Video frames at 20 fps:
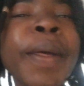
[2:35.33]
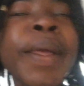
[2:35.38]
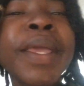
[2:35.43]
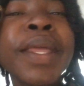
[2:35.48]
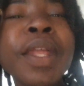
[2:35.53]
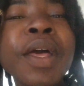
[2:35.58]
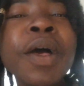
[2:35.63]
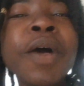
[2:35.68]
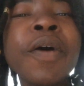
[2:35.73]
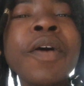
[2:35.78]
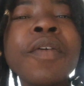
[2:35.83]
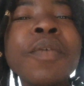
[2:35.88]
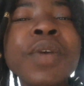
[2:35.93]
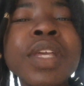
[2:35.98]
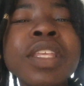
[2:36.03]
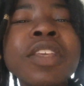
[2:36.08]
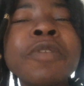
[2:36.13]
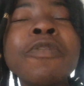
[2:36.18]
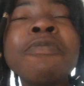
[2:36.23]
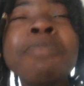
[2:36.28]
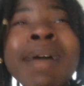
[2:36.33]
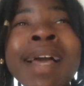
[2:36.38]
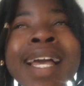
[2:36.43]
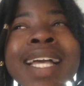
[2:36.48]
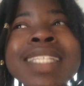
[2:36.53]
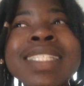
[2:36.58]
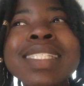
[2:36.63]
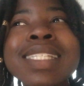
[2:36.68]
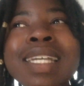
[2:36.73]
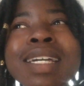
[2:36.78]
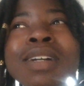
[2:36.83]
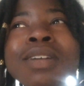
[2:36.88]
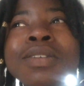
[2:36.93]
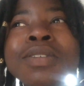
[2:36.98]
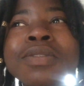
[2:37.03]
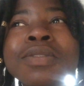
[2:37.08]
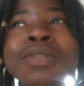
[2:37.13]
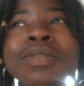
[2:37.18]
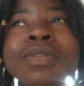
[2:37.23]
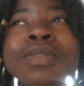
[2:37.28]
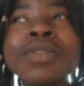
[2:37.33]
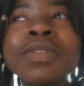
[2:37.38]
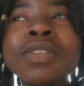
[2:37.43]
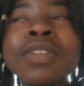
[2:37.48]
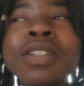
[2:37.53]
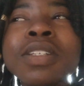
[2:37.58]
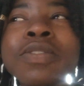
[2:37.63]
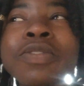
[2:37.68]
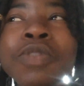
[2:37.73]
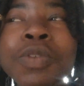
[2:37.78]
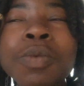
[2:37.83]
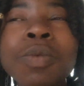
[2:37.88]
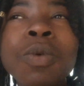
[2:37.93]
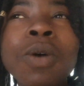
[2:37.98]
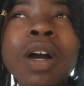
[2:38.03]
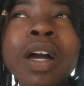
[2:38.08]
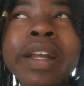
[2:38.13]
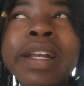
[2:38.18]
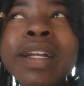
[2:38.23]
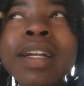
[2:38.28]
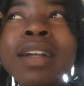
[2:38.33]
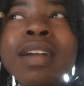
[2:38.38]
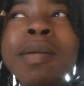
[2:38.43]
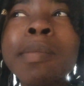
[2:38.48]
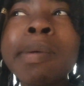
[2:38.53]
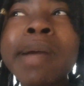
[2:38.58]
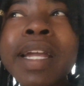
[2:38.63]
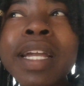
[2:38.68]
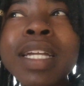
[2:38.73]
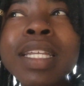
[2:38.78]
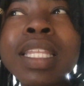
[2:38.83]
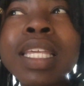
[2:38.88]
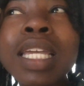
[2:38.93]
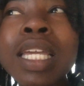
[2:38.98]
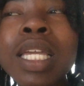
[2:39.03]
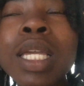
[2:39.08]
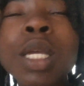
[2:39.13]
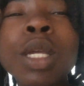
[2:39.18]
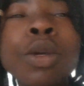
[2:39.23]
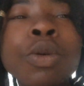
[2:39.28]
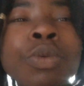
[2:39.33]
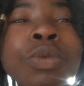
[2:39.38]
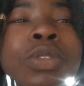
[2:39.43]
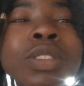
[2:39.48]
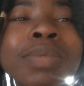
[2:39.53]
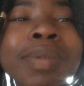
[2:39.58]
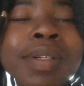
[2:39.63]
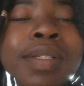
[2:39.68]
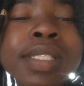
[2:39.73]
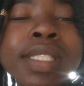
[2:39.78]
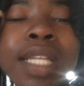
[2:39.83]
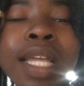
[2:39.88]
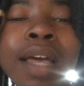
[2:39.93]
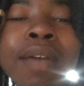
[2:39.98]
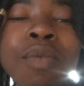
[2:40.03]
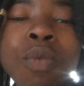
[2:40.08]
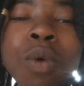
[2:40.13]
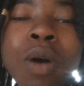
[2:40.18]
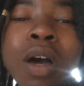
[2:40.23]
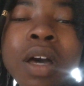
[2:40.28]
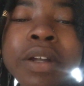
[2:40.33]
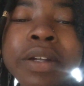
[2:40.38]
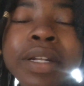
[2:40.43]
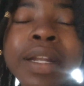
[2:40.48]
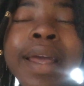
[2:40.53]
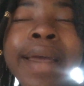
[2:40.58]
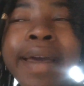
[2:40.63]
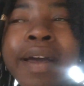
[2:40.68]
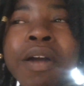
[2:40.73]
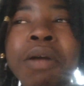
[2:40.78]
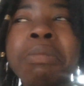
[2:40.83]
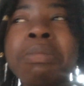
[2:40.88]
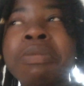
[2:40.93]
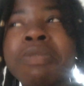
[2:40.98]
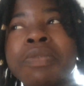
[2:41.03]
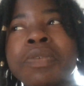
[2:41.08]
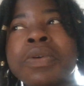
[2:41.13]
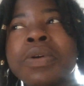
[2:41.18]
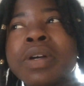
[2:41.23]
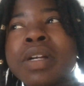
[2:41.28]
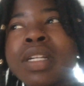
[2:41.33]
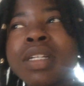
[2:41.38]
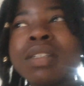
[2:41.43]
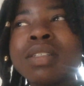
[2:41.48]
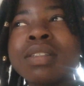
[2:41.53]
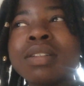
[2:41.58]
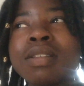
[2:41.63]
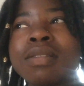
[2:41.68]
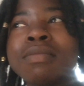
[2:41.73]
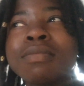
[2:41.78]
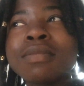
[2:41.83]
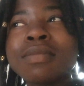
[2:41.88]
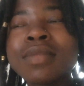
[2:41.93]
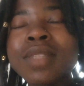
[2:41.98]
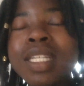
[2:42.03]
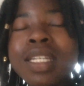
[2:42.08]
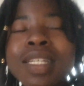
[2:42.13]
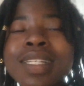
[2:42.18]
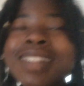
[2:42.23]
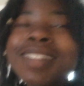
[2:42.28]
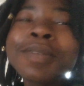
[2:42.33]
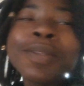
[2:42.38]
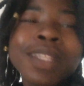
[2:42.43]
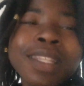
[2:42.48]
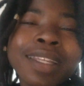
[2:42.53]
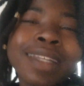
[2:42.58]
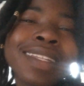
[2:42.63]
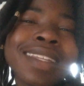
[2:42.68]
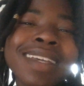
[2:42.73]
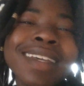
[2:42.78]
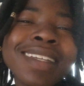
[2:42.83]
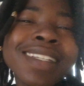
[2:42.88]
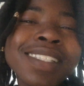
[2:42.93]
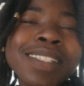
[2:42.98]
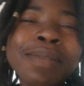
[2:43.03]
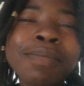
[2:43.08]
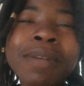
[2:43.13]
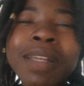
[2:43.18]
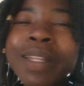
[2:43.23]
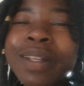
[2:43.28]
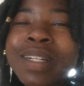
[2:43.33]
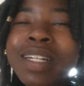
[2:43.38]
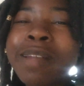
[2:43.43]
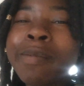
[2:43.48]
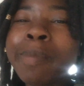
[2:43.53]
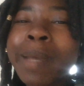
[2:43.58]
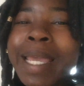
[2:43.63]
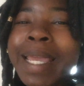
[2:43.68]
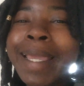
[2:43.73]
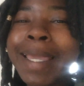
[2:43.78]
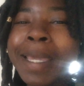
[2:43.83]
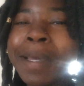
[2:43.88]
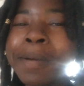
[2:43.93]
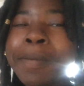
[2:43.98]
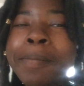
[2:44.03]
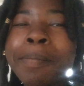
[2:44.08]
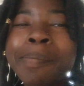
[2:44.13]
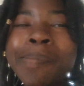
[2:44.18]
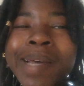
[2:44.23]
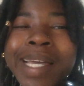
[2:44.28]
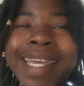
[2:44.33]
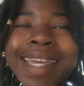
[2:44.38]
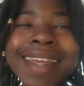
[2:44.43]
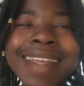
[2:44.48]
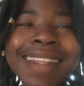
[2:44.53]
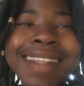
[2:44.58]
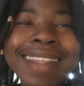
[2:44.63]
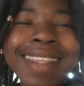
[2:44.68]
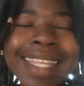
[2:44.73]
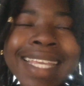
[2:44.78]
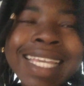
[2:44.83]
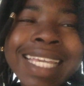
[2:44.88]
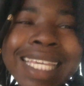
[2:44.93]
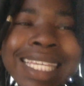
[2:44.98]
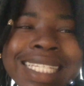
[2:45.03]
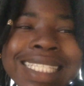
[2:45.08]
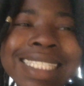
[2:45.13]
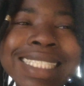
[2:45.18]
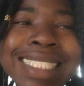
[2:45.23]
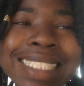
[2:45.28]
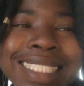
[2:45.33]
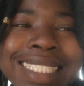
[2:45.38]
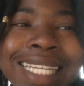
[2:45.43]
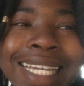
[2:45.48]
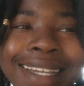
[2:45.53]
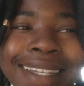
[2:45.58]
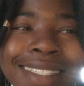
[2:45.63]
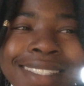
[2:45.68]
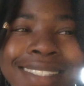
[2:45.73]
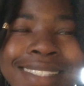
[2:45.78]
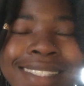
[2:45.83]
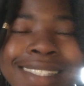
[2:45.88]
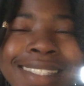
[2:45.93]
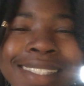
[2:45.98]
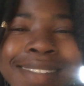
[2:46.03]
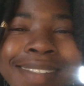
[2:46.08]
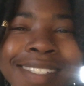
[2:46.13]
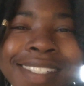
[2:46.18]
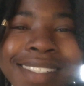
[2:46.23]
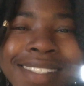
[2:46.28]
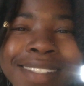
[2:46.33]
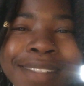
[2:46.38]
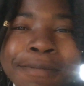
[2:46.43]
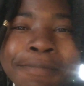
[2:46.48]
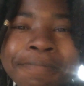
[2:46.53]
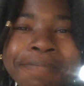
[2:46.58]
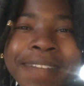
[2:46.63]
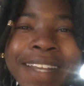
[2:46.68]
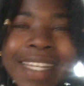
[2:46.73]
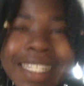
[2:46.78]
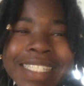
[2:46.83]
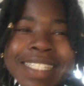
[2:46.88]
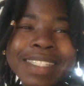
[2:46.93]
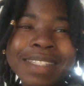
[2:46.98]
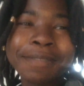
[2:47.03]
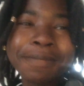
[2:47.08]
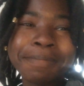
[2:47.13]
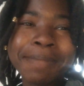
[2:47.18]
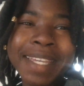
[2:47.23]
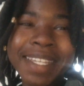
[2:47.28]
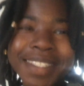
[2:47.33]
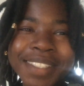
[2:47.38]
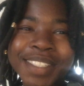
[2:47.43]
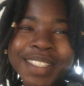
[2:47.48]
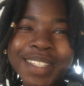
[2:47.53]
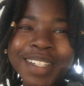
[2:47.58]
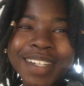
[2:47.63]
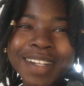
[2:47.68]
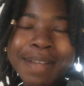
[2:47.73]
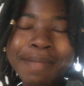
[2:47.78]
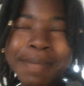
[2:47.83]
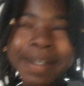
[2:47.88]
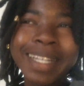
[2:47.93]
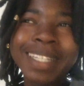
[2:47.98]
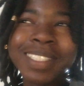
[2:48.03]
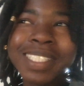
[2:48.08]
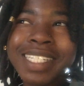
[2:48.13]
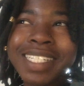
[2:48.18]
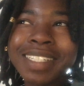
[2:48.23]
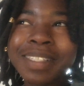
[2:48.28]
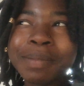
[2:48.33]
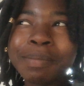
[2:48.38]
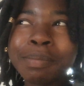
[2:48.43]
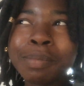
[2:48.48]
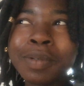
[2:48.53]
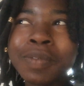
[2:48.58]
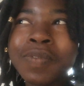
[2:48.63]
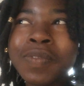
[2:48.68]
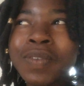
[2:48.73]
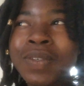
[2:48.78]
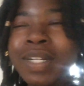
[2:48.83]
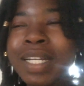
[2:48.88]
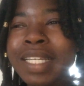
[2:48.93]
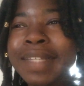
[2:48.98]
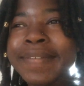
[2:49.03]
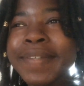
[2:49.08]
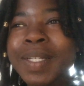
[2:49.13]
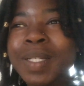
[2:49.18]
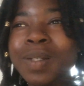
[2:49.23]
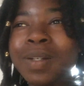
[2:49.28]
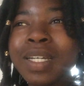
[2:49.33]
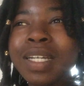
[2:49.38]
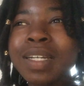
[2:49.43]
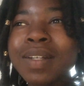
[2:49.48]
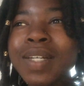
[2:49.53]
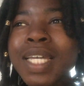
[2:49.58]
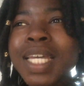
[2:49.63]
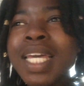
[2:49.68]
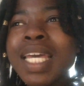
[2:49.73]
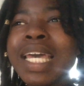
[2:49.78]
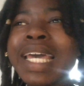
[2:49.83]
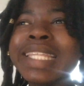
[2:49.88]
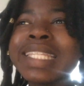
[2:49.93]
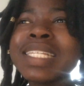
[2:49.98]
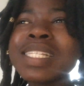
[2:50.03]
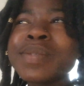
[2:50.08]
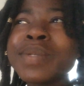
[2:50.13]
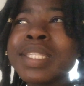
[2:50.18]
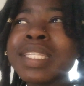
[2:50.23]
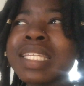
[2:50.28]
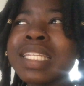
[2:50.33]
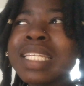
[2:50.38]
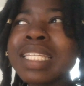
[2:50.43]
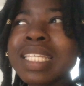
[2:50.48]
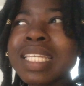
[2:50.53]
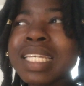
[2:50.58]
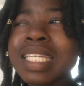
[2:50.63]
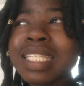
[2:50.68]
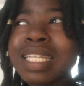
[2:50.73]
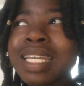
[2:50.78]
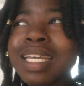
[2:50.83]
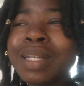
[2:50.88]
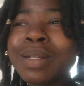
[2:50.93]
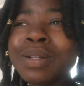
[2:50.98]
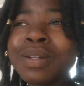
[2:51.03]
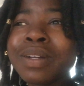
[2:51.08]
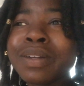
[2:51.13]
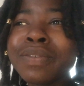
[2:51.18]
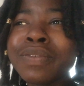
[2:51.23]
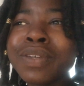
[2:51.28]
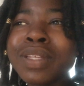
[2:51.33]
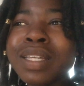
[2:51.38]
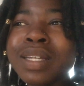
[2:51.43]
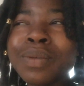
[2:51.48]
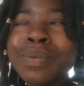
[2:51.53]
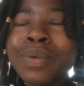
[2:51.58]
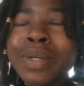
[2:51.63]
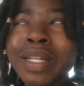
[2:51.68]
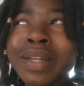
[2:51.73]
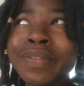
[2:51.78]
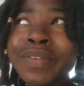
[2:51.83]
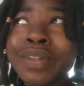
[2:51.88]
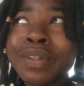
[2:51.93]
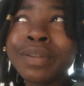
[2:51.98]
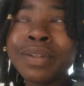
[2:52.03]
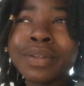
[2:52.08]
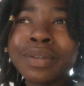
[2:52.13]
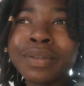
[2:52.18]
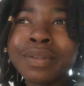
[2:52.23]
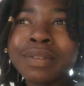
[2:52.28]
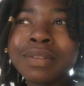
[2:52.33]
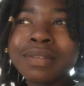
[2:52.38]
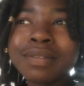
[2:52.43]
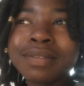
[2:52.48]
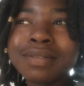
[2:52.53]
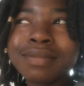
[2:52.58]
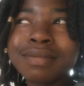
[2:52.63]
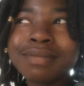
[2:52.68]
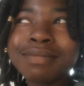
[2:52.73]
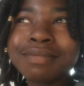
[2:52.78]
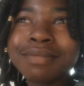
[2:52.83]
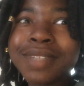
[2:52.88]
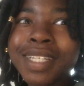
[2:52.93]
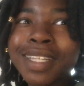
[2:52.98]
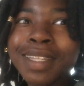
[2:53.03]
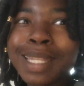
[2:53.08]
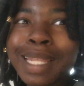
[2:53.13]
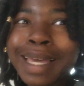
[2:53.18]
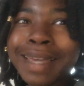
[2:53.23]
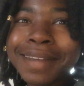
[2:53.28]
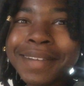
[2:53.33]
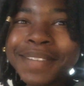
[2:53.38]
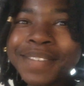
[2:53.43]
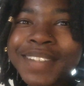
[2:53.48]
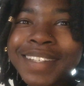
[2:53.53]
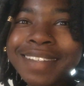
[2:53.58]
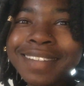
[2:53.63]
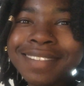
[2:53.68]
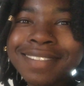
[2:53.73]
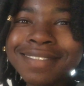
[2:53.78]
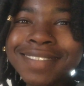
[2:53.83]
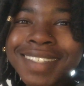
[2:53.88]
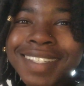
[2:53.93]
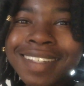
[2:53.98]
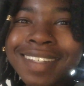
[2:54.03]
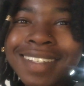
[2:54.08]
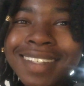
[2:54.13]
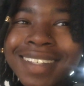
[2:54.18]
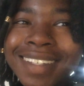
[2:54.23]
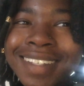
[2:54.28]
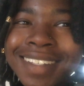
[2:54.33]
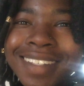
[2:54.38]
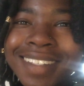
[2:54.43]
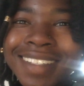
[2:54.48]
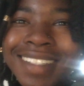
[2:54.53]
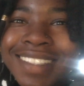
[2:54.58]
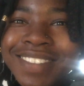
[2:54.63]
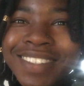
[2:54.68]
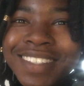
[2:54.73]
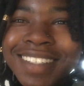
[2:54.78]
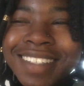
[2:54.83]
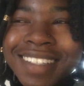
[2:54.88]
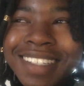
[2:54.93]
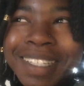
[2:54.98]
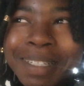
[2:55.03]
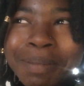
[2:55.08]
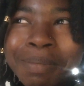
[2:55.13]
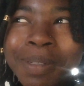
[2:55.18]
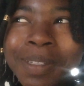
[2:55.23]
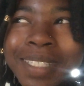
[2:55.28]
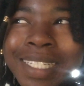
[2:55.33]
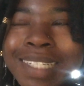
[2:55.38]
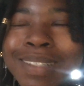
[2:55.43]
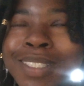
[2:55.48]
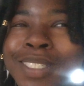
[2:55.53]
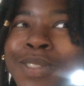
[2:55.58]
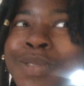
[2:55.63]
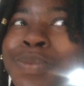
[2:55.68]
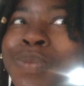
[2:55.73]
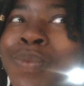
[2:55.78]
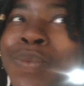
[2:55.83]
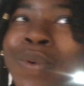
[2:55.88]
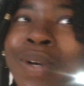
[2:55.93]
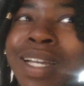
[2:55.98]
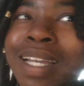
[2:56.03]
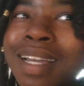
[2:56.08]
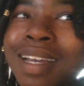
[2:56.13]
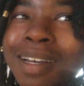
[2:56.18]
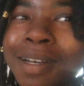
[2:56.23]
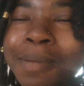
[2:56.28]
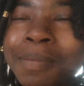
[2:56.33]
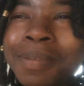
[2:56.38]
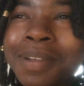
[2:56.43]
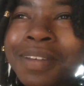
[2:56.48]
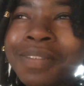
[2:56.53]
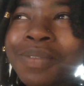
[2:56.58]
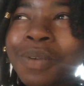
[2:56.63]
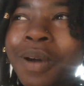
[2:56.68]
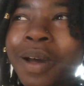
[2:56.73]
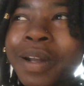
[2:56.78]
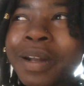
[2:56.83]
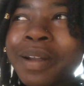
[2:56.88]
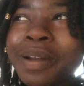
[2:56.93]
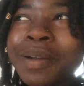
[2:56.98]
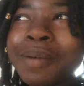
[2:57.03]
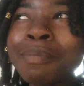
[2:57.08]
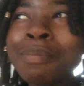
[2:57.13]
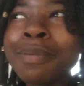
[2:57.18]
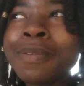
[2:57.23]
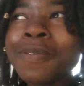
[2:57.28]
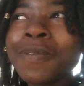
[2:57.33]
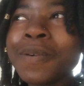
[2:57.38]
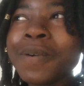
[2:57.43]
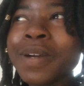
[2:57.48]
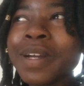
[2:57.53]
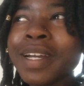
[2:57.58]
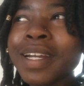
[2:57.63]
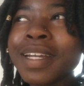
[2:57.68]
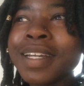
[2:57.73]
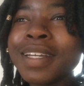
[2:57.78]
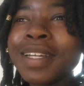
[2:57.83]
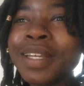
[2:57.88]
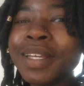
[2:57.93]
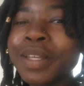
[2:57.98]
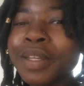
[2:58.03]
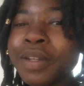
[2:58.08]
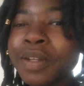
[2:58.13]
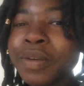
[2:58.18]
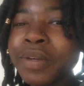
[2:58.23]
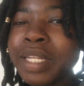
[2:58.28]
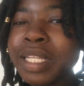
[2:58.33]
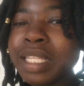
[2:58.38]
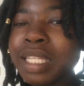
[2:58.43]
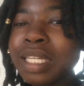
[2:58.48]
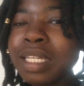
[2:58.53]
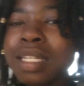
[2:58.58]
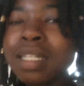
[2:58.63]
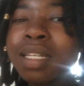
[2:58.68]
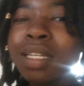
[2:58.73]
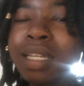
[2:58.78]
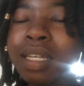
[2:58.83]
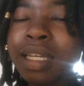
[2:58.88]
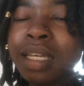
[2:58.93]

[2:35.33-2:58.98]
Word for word: You know, when you've passed out cuz from water, apparently you were supposed to have water an hour before something like that. That's something I learned at band camp. But the thing is, I just just I just make sure I'm hydrated before I even go out. And that's with anything. Like I don't know. I feel like whatever you do in life, like drink a cup, like just one cup of water before you do anything.